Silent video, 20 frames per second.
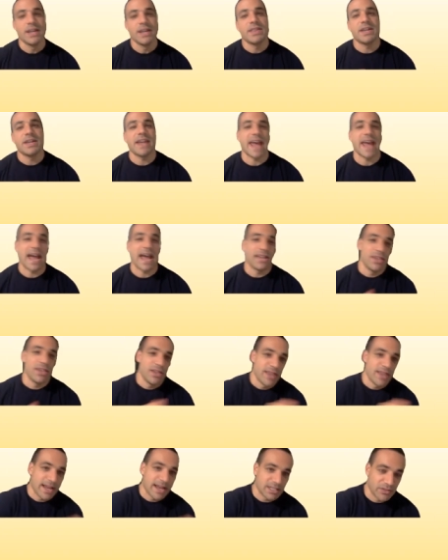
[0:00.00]
Then add the
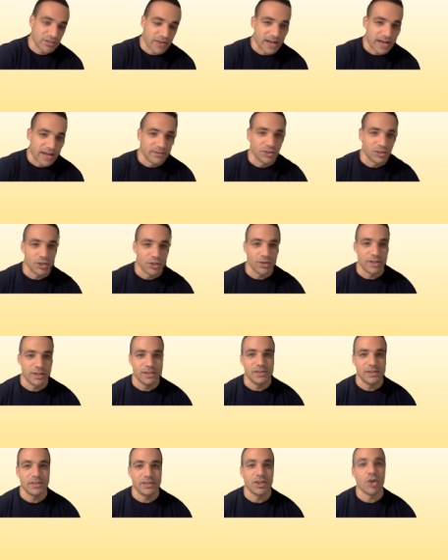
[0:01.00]
next five
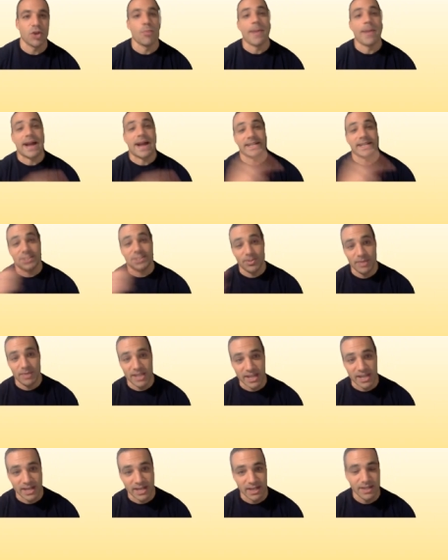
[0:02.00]
students, go back to the
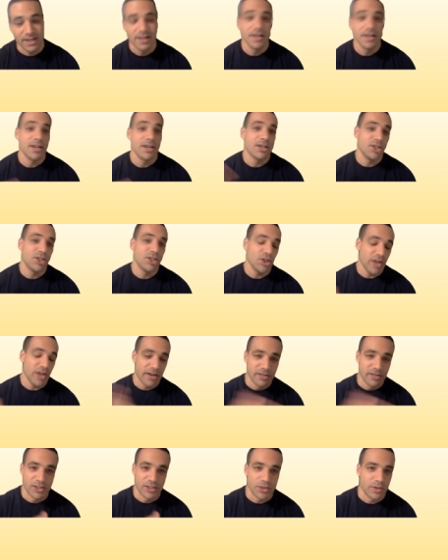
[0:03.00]
beginning until
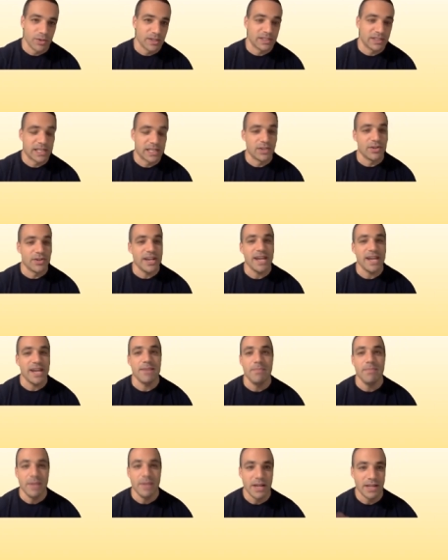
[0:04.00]
every student has said their
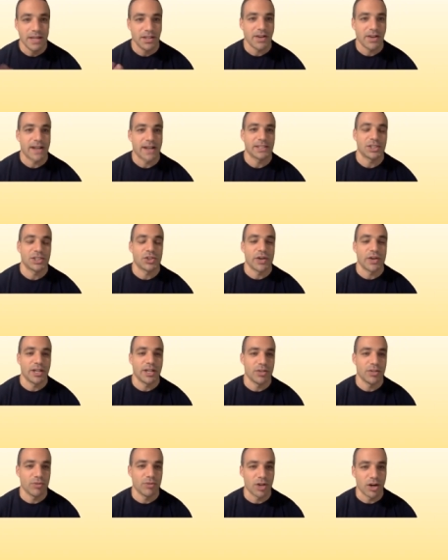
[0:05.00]
name and the class is trying
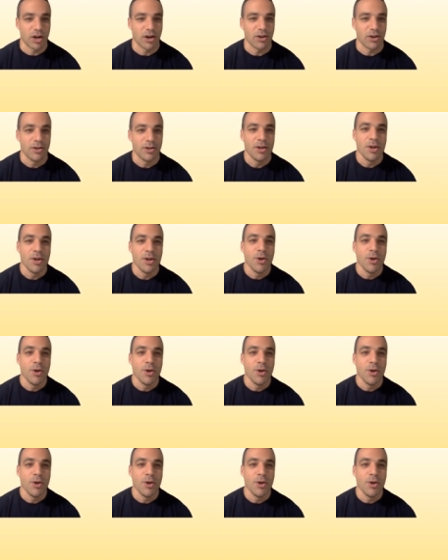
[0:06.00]
to recall